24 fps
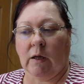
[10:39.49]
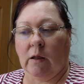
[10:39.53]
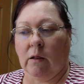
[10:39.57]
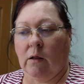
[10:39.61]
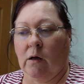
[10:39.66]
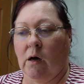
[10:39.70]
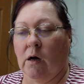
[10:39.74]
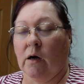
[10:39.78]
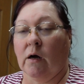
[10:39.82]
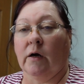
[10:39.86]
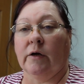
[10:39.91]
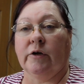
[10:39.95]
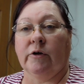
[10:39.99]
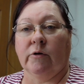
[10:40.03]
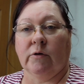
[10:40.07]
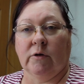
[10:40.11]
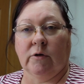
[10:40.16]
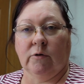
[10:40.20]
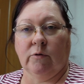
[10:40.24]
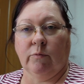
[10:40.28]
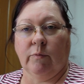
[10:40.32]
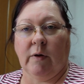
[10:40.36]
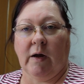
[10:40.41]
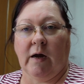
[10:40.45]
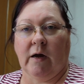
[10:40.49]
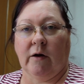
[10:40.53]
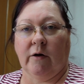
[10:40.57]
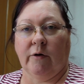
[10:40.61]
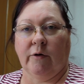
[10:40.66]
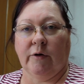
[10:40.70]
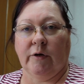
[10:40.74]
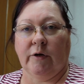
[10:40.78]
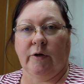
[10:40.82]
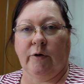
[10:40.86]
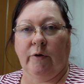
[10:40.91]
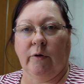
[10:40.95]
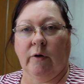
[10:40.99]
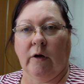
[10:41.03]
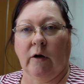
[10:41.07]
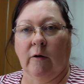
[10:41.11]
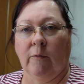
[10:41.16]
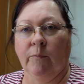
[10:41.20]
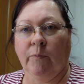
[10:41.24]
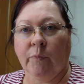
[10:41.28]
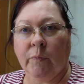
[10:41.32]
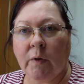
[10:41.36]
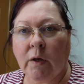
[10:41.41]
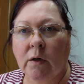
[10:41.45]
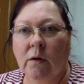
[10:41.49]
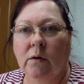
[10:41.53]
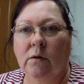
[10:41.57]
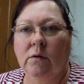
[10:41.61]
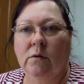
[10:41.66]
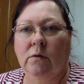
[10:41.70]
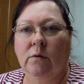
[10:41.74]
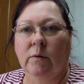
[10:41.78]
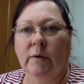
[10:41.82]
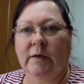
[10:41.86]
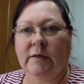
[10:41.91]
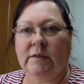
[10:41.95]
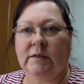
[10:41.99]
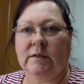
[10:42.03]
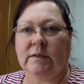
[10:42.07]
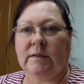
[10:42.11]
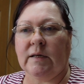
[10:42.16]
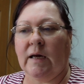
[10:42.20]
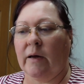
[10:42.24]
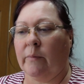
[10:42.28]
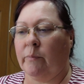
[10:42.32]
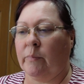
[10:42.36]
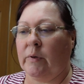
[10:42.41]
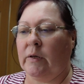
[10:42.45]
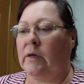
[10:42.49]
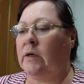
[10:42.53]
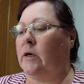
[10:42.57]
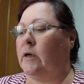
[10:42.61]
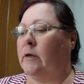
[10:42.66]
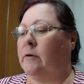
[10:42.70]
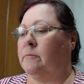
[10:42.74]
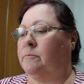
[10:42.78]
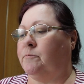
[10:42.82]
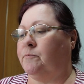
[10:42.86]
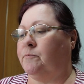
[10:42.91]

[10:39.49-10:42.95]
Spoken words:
along on your own pattern and you go, what does that mean?